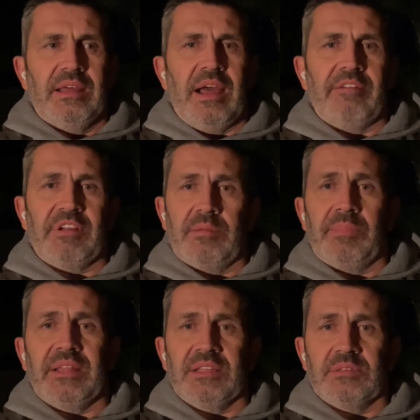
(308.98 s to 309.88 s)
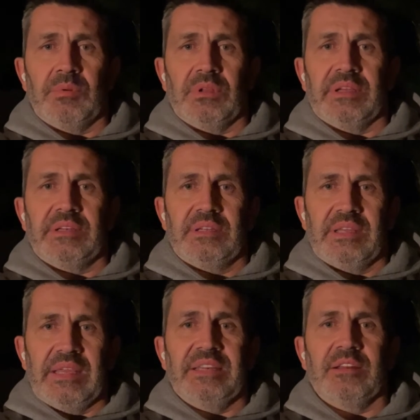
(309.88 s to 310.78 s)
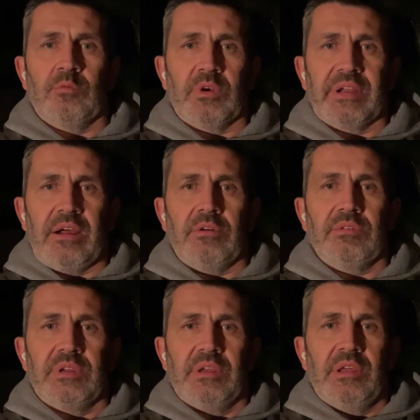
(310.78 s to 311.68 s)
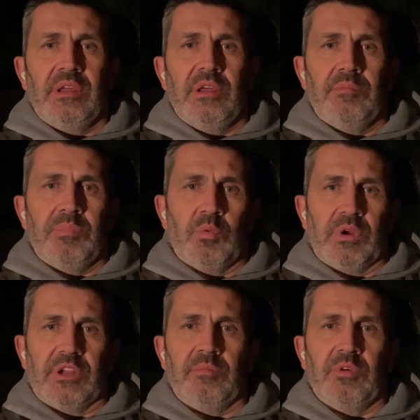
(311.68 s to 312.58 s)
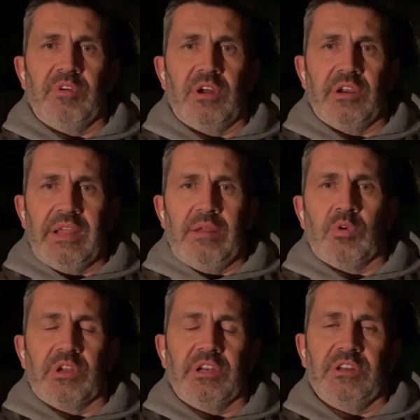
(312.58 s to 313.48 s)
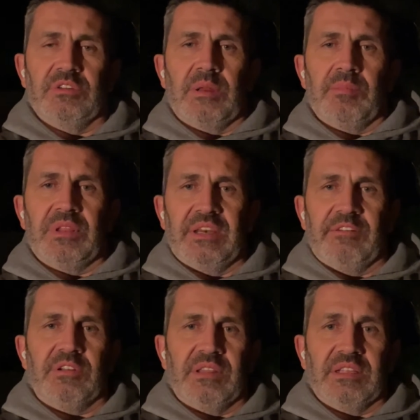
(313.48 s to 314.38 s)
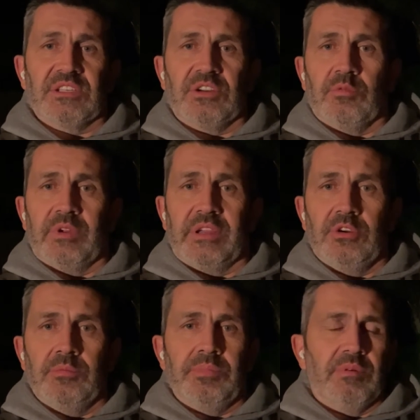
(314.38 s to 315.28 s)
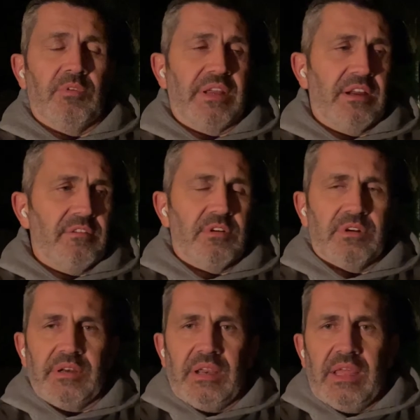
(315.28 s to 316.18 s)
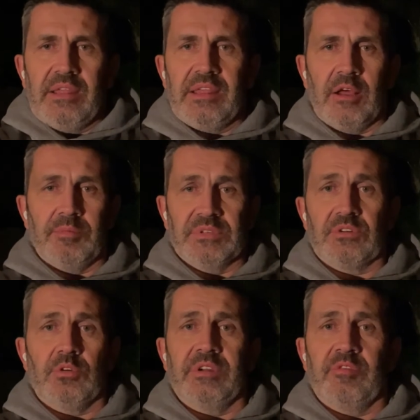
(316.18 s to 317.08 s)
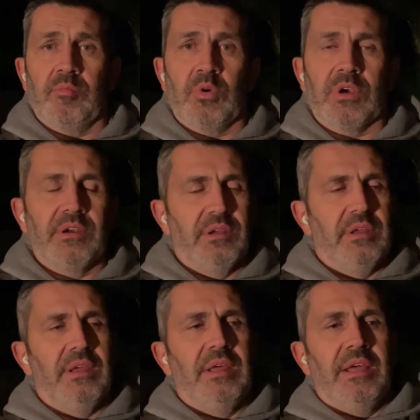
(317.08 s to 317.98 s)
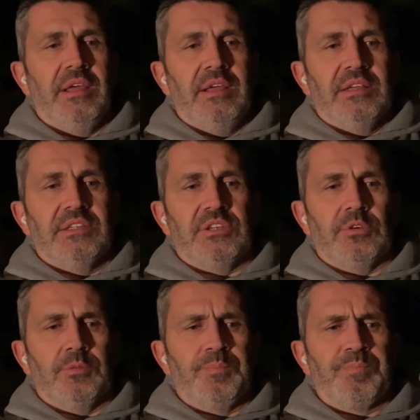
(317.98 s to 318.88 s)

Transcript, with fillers: I've got to bite this bullet. It didn't work out, but we're going to move on and we're going to do something different that's going to recoup and recover and help us grow even more. So